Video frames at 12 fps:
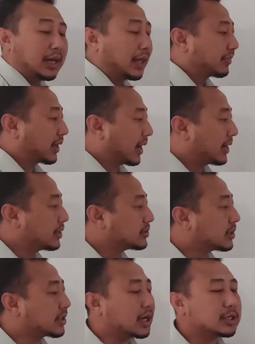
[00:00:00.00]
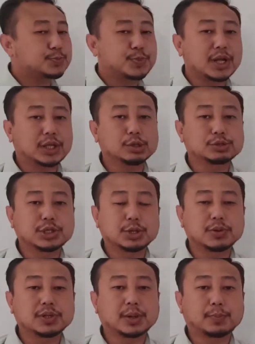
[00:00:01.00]
The energy that is produced
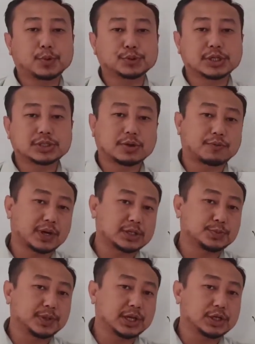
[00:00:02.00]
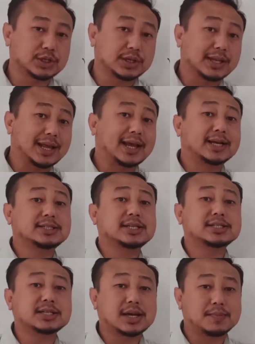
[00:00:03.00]
during the process of respiration, the
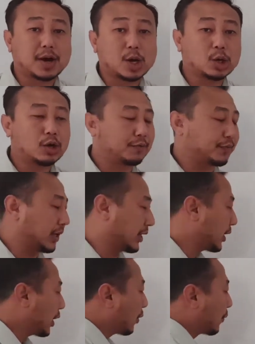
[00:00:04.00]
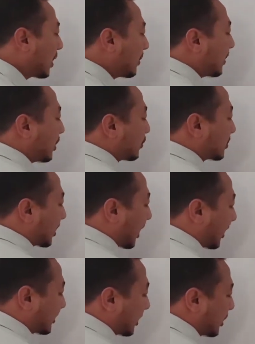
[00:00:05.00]
excess amount of it will be
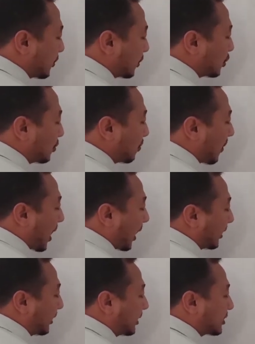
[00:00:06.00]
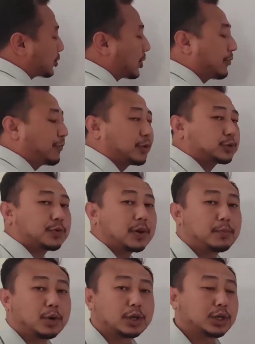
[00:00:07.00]
utilized in order to bind these three phosphate
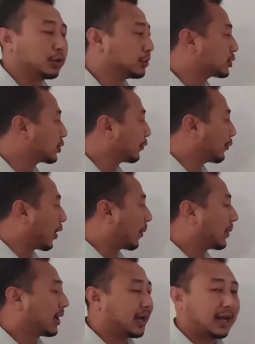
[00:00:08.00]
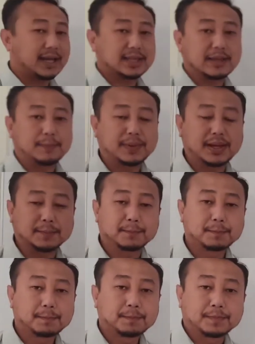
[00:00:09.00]
molecules to form ATP,
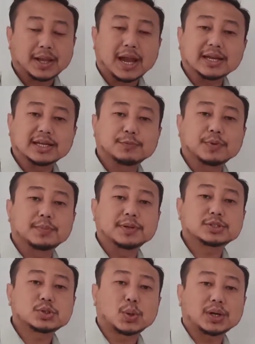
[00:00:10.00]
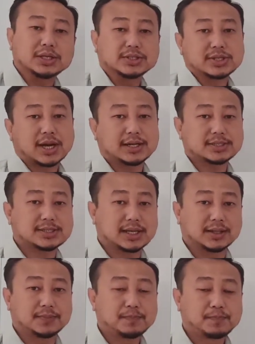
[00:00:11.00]
and it will be stored inside the cell.